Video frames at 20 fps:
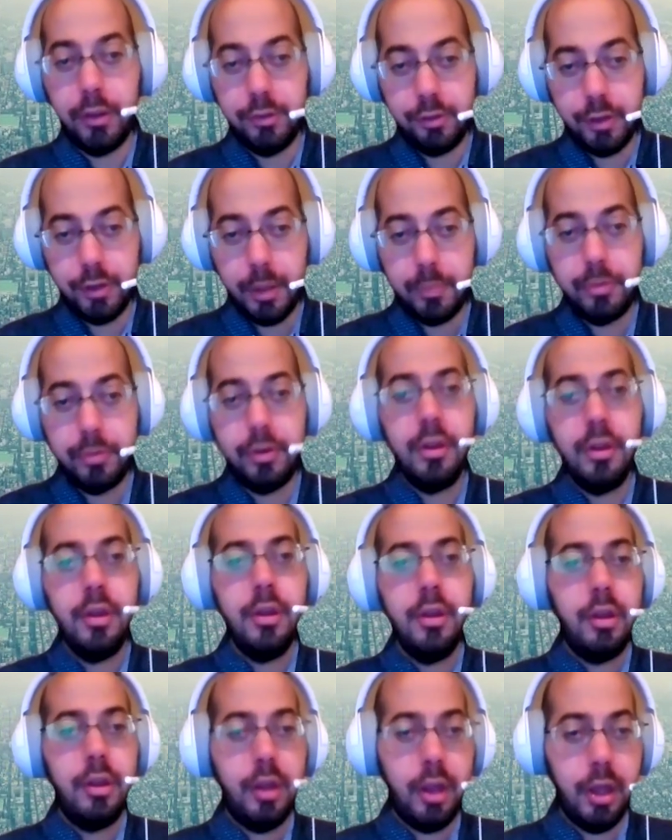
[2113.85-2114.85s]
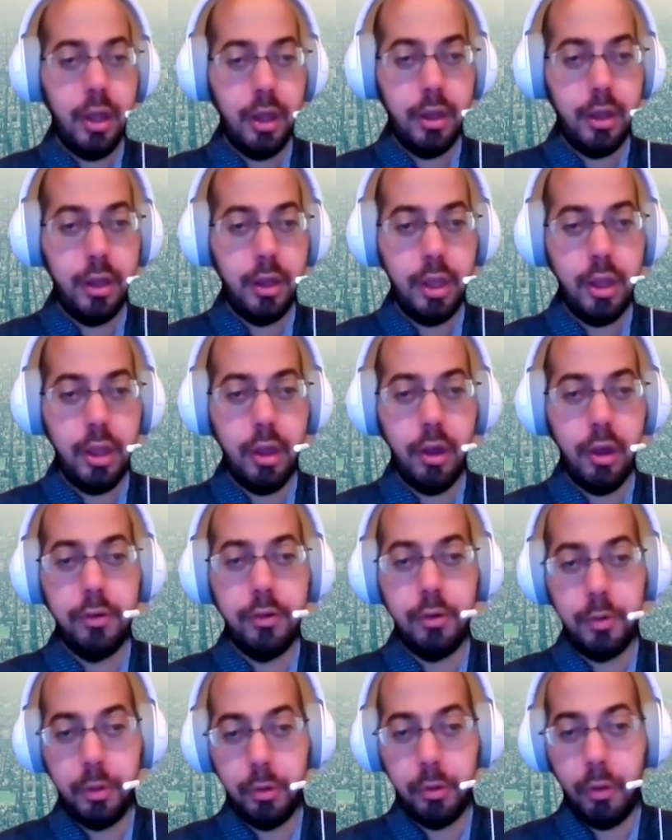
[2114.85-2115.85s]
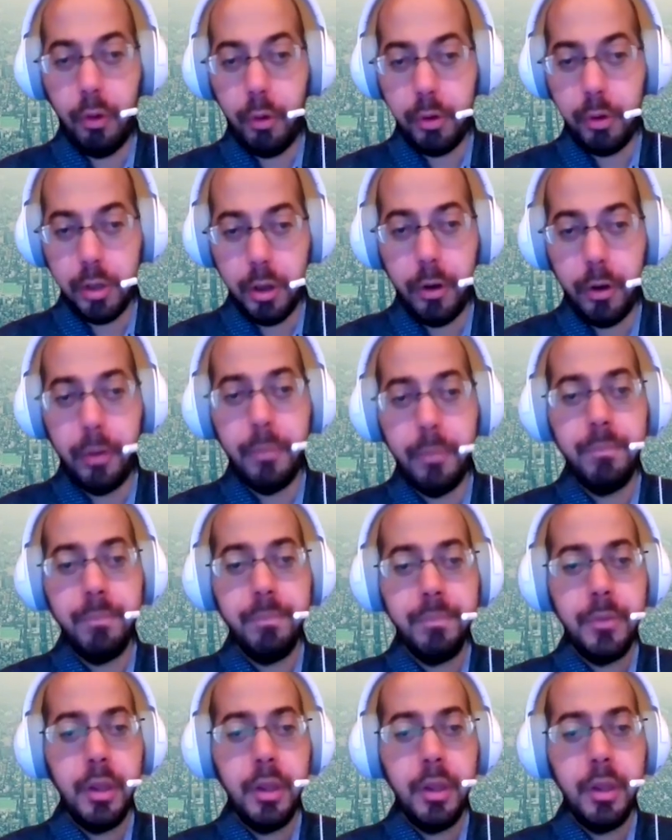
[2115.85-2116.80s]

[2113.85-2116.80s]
concept under the law here.